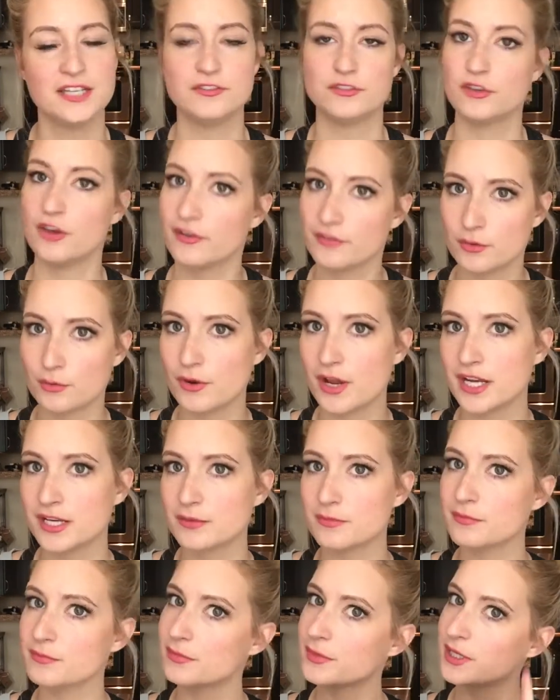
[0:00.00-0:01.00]
If you haven't read
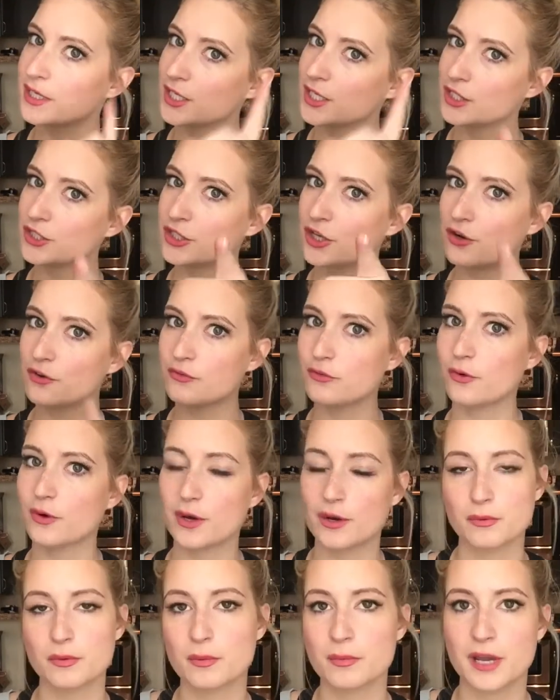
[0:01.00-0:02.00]
them, go for
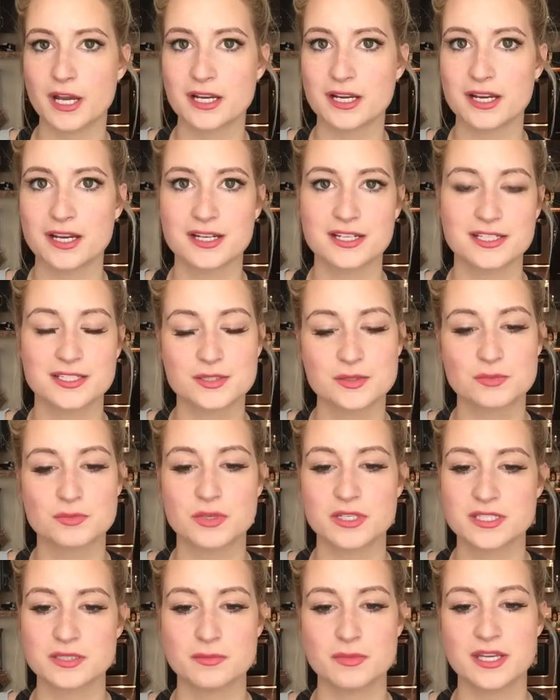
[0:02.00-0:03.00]
it. Rebecca is,
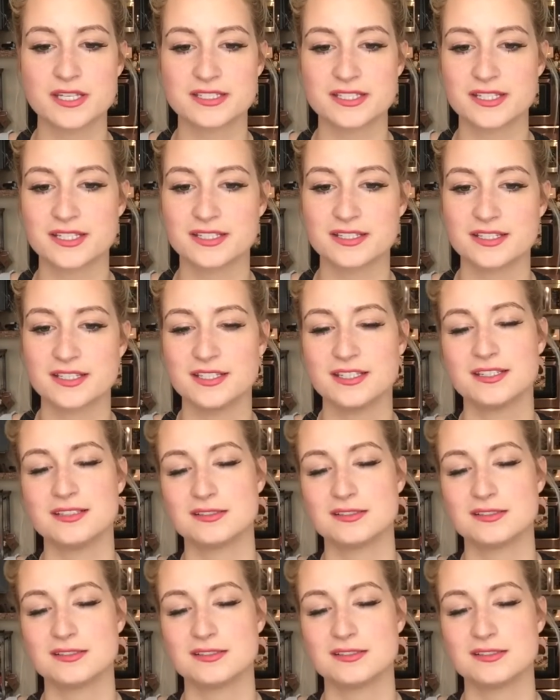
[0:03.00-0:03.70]
is amazing.